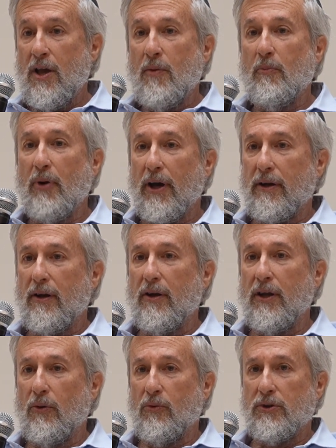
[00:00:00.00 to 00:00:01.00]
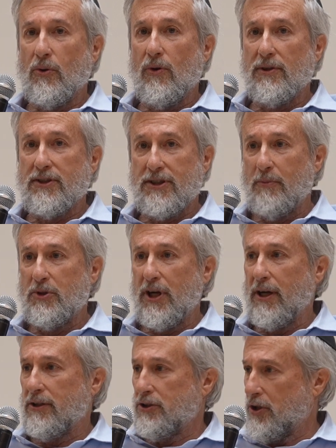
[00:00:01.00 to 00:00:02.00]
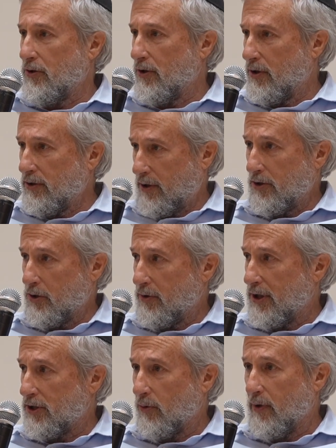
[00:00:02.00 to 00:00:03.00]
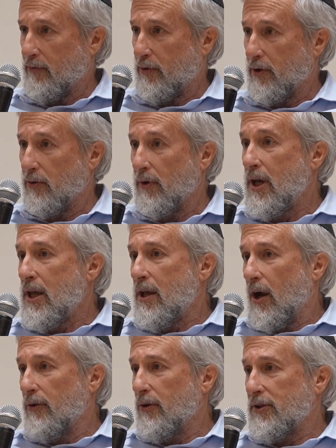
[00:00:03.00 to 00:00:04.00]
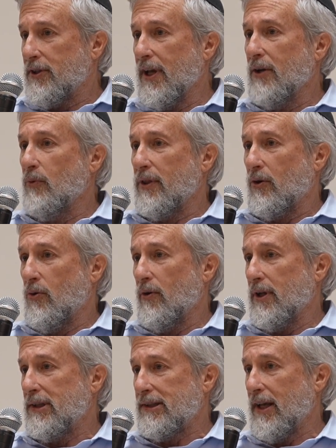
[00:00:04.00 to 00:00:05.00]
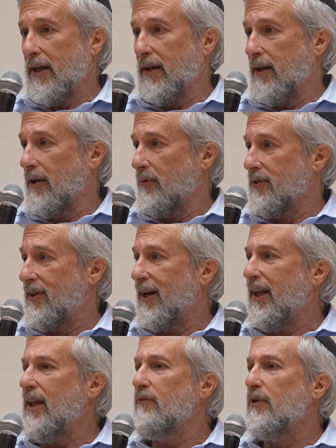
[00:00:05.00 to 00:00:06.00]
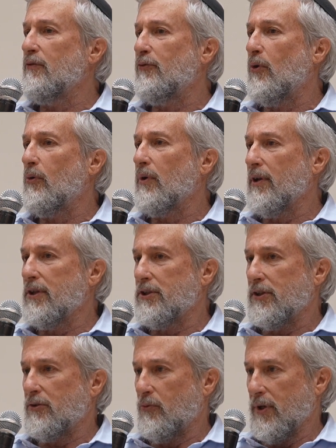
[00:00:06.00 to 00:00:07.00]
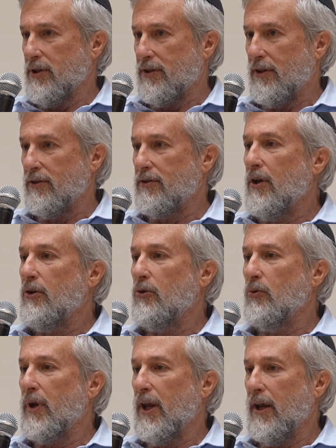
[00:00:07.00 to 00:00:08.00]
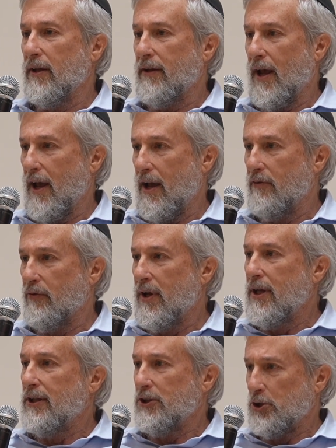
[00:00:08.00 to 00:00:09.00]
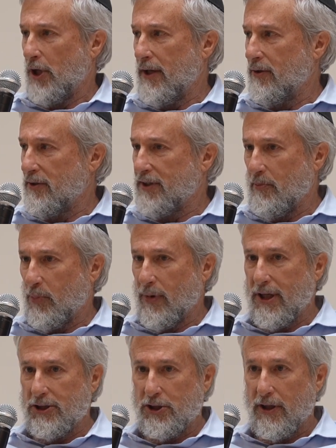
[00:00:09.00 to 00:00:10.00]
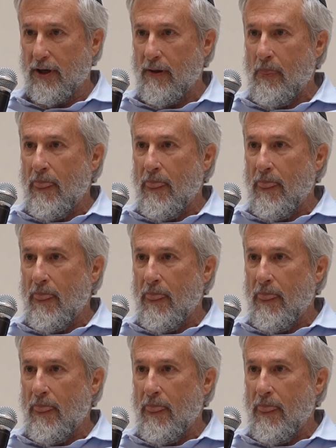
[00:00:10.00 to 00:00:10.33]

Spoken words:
but it was all subject to judicial review. Understand what the court is saying here is that even for religious reasons, you can't have gender separation.